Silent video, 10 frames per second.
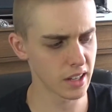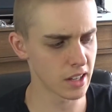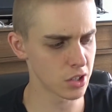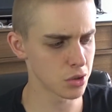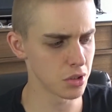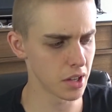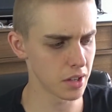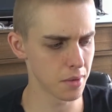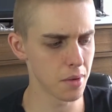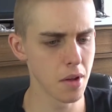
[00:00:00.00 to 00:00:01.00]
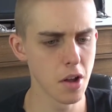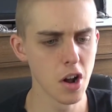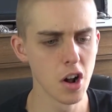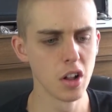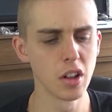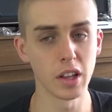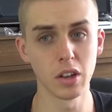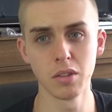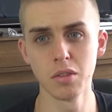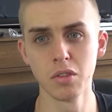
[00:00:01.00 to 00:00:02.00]
an actual like
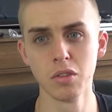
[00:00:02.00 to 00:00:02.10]
an